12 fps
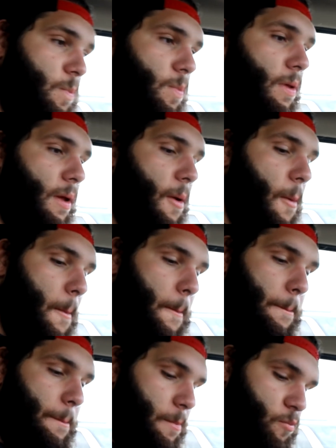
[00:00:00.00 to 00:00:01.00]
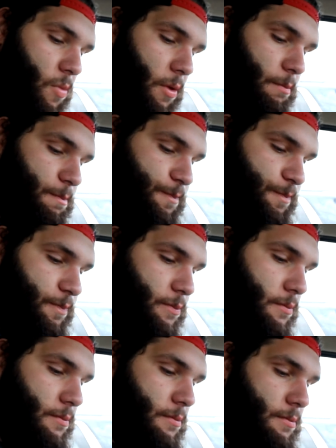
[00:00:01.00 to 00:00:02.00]
never go there.
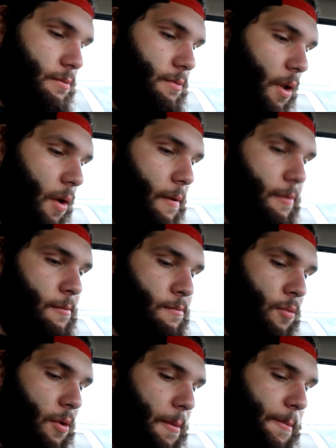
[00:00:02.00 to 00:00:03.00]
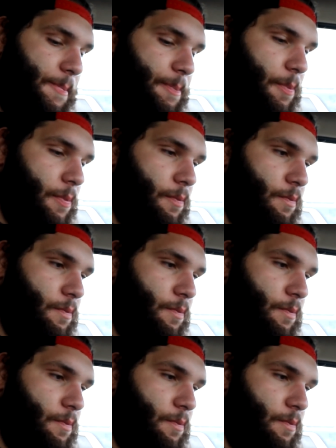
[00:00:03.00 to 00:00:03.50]
Fuck North Korea. I'm not helping them.